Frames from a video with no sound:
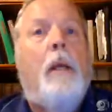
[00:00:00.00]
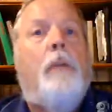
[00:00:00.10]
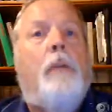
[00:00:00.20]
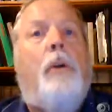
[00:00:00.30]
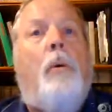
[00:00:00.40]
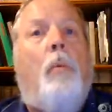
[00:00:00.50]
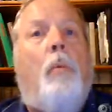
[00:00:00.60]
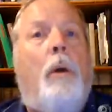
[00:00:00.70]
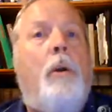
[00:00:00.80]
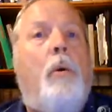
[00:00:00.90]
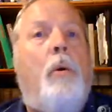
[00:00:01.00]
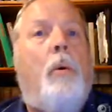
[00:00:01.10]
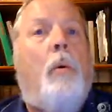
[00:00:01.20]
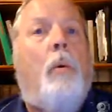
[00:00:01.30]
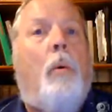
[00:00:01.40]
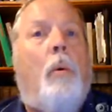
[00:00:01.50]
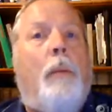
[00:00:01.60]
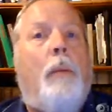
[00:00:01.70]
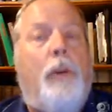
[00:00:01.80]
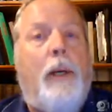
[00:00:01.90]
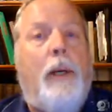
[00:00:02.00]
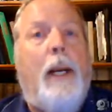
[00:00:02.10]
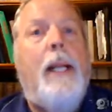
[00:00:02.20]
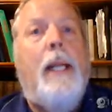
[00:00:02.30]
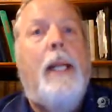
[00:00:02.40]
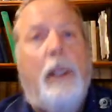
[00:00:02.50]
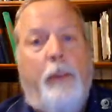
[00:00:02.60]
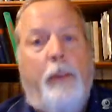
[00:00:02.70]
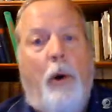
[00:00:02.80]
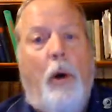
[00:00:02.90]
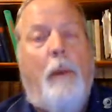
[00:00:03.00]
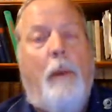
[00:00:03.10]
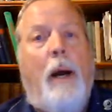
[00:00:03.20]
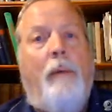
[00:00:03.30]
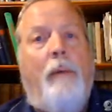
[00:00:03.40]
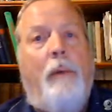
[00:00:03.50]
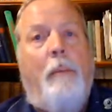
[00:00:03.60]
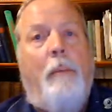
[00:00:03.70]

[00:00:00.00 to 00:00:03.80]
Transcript: So one who matriculated into the program of the